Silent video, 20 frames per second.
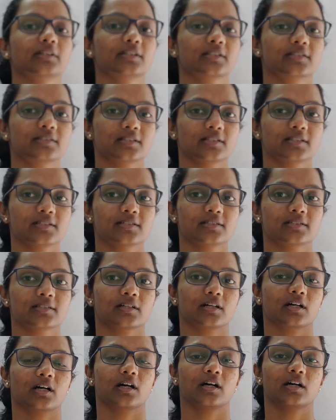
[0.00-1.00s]
this
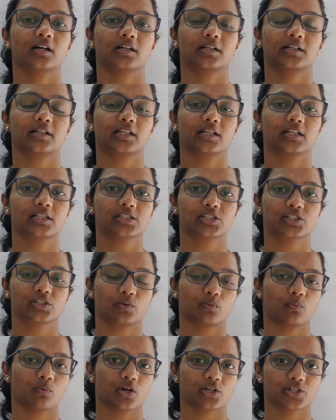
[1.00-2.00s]
is a
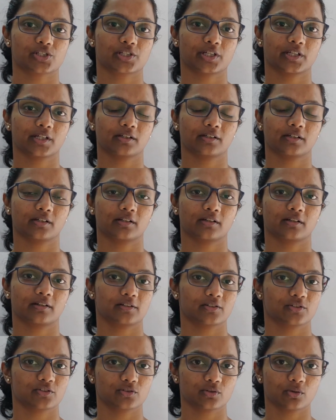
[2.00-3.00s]
dish washing
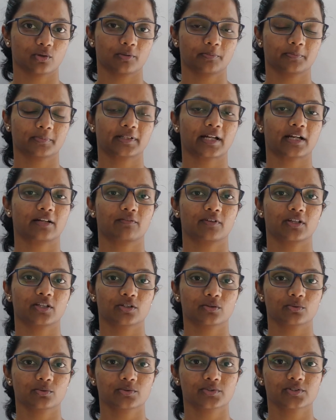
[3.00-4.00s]
soap that we
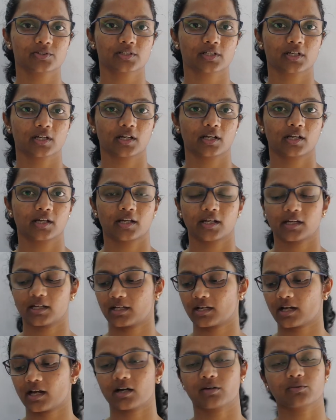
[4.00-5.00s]
use
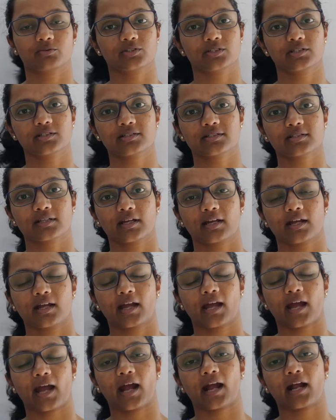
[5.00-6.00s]
in our houses.
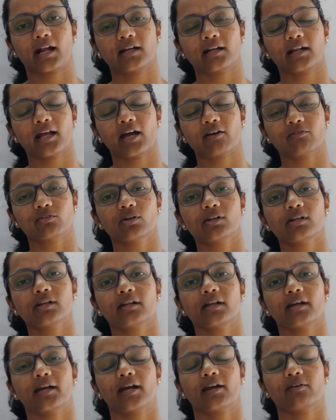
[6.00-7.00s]
And have
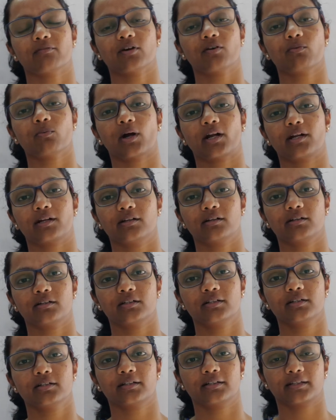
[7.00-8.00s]
you ever
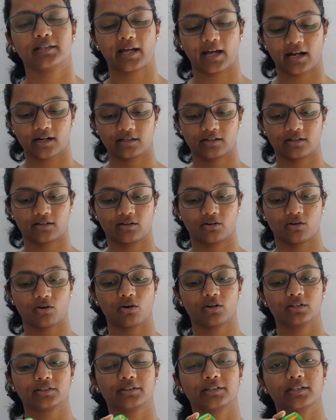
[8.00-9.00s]
wondered that
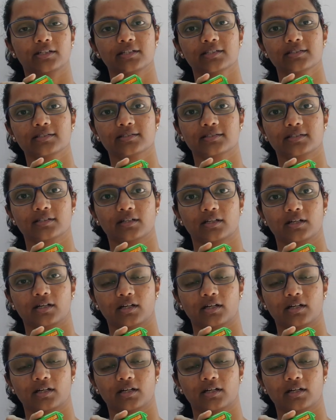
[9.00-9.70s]
on this